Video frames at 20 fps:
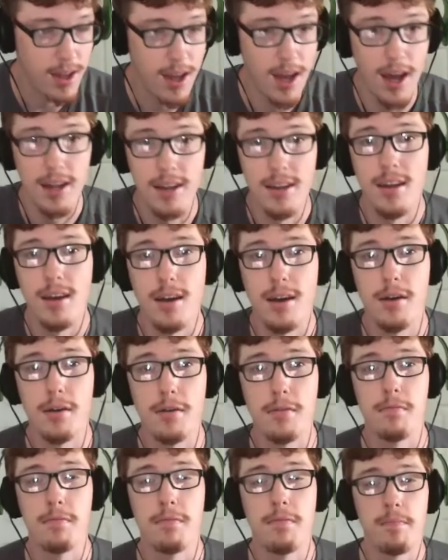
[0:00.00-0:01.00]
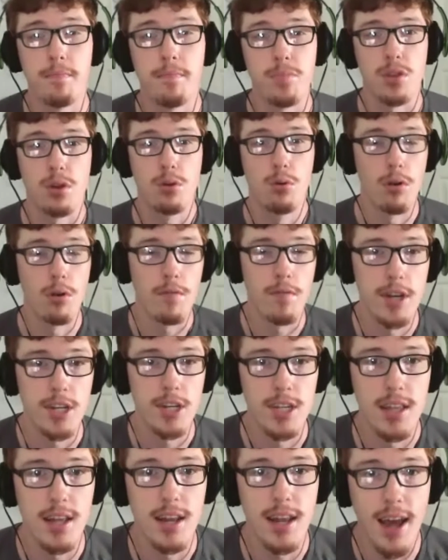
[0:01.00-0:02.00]
kind of court
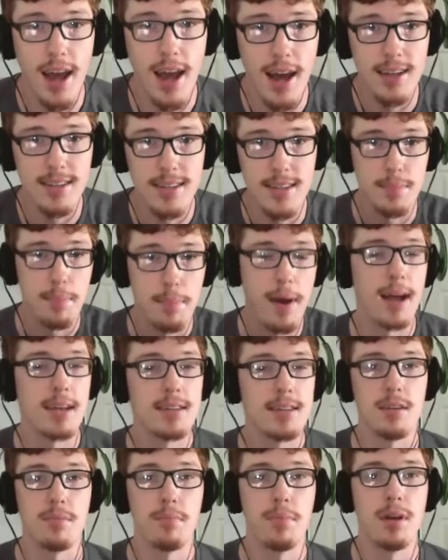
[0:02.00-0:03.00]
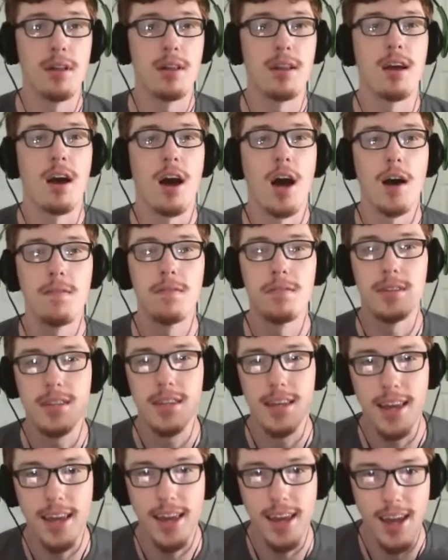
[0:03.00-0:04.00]
vision that he has, his passing ability,
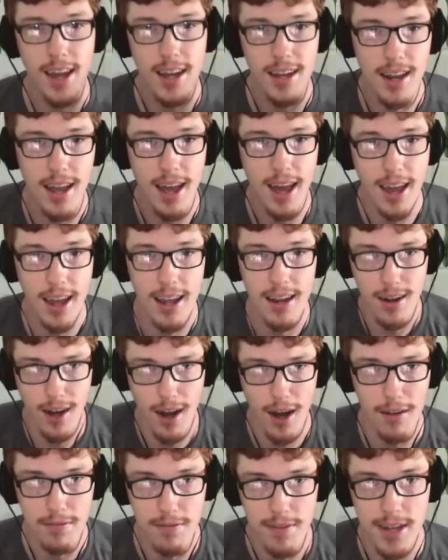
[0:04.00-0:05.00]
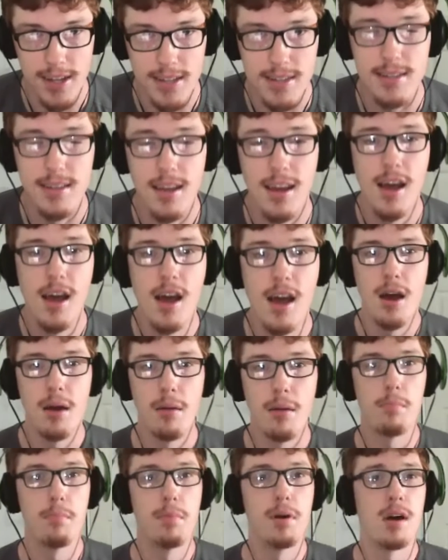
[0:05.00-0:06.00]
obviously he can't hate offense,
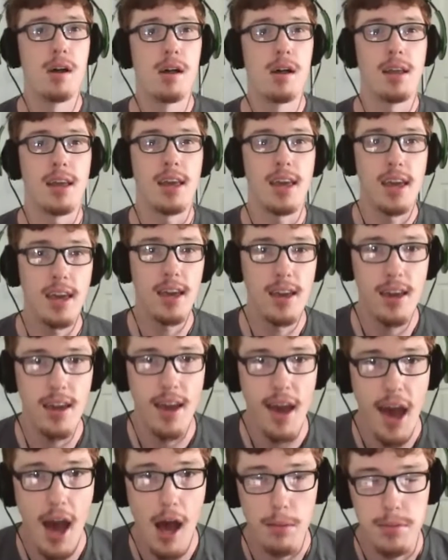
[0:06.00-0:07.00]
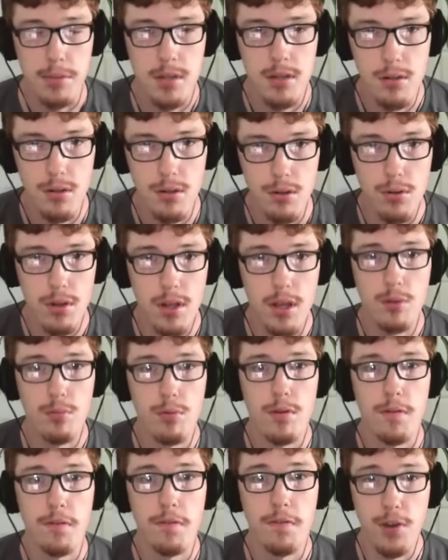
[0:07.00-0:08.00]
but he absolutely
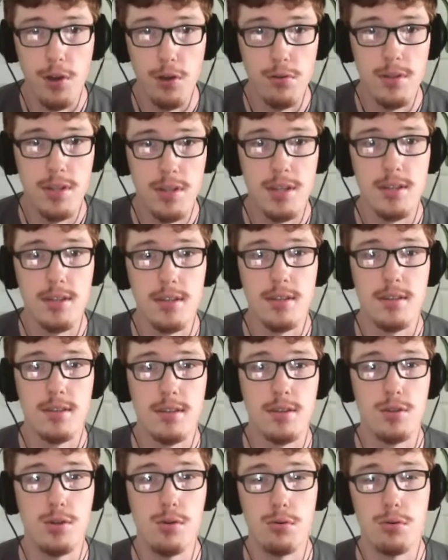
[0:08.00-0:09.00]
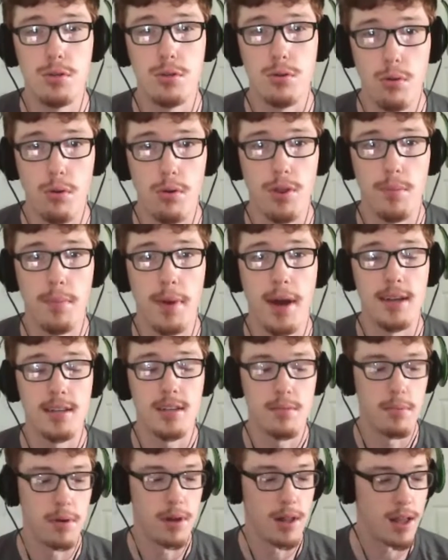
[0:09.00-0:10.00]
refuses to score the
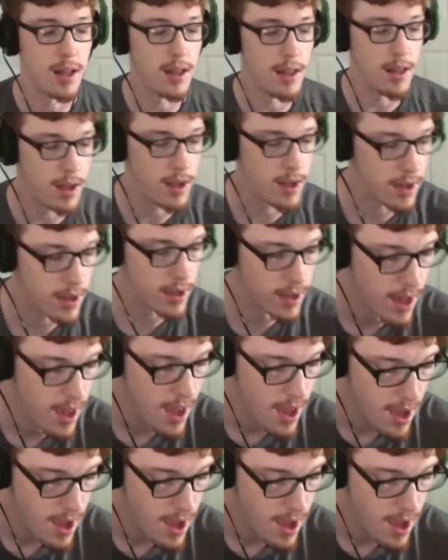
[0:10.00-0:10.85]
basketball.